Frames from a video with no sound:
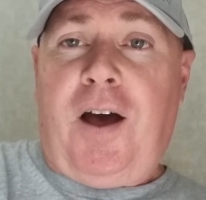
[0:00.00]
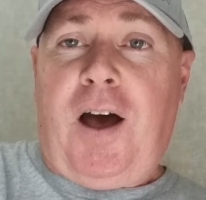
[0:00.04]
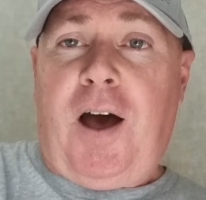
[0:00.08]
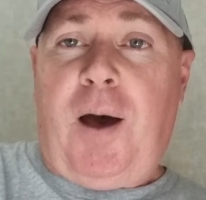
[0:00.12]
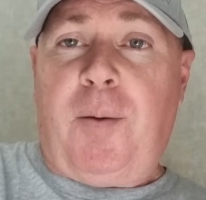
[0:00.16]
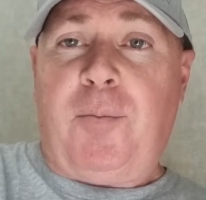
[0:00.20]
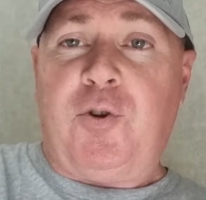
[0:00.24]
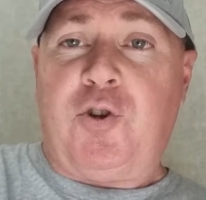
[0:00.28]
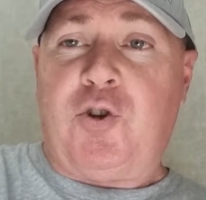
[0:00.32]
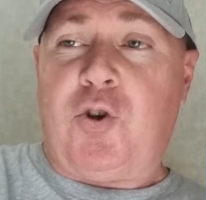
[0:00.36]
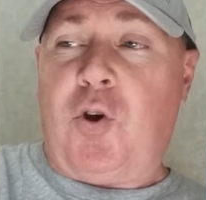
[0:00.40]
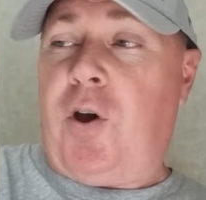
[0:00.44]

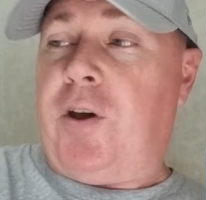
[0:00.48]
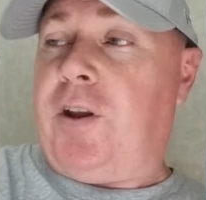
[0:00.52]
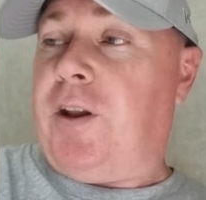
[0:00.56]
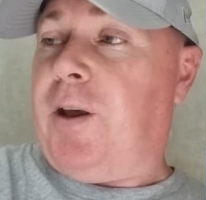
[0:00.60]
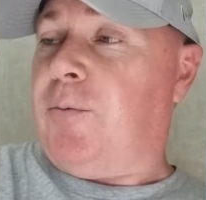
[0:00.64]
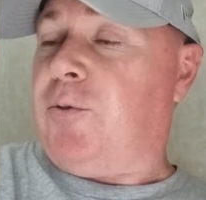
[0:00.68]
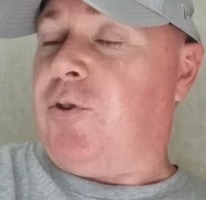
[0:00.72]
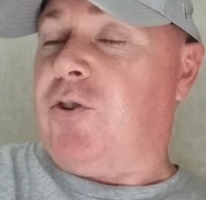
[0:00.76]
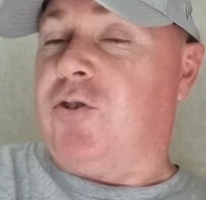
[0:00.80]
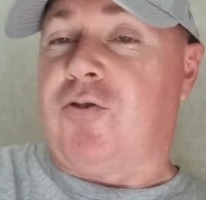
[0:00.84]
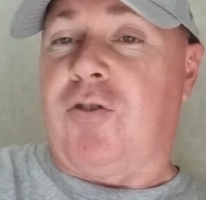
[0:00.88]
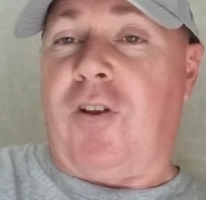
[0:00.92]
I'm enjoying
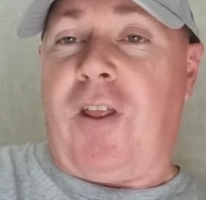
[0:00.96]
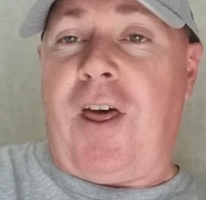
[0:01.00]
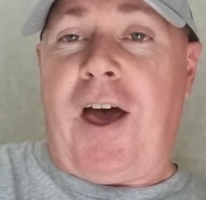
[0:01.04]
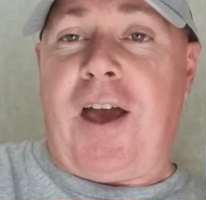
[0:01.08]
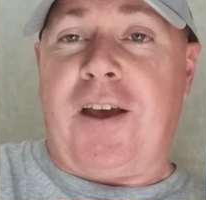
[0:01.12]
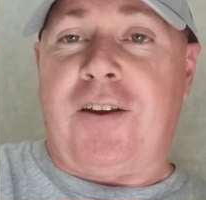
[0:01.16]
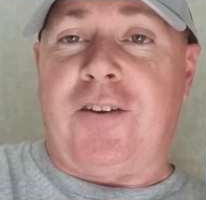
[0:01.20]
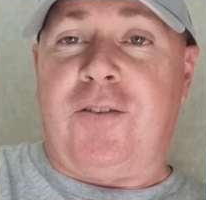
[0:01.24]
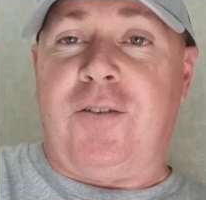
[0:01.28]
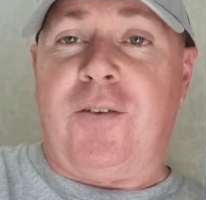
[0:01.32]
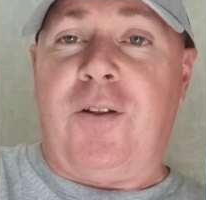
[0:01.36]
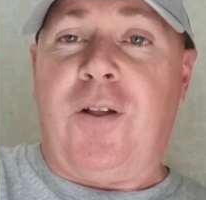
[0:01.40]
it. Just
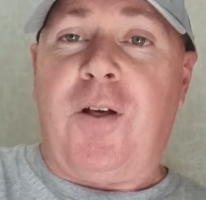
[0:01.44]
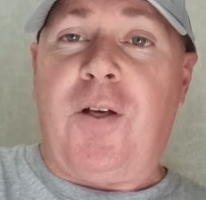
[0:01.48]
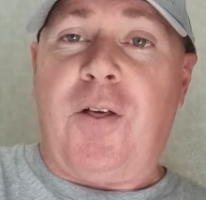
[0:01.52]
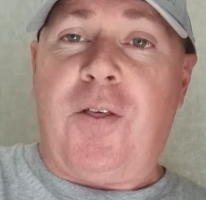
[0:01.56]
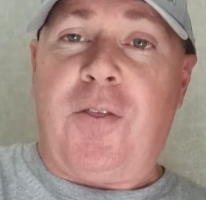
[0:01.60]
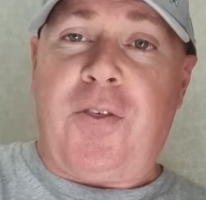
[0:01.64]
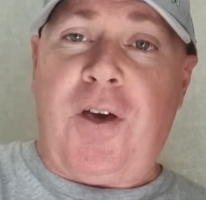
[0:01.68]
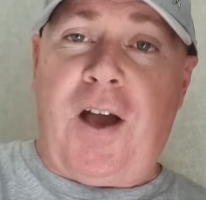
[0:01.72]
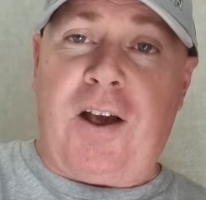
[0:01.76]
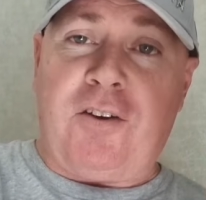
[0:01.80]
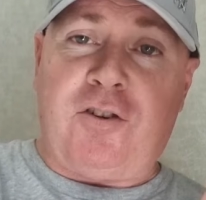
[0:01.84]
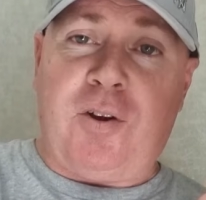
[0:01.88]
relaxing.
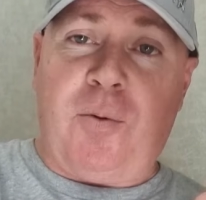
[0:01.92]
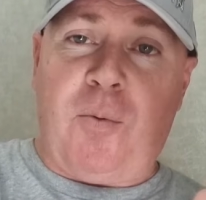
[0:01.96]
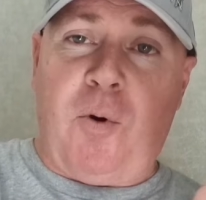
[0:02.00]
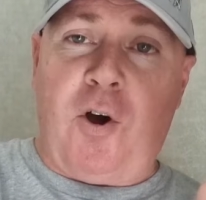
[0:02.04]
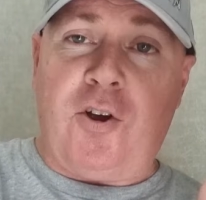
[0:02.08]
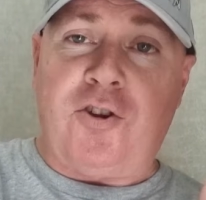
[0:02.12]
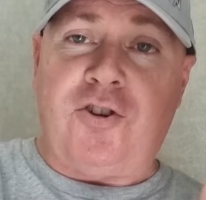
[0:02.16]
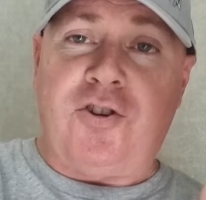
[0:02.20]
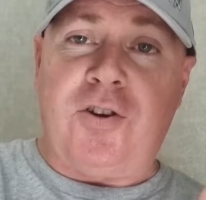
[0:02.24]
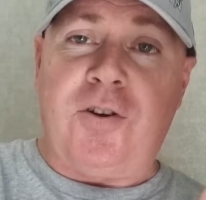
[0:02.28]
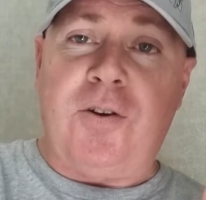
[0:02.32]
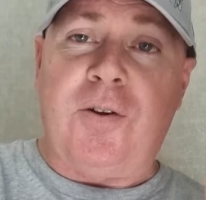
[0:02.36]
Thanks for
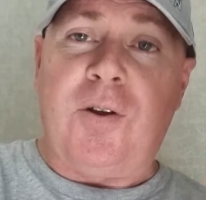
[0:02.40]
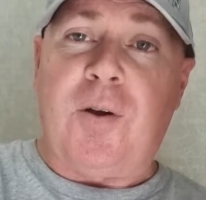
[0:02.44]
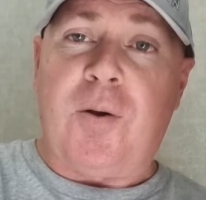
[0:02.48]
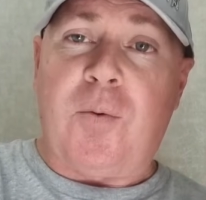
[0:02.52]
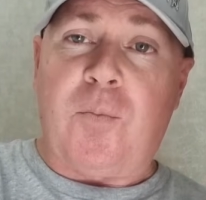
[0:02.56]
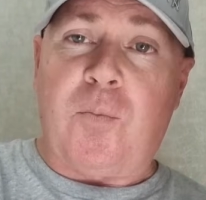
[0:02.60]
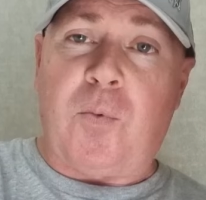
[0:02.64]
watching.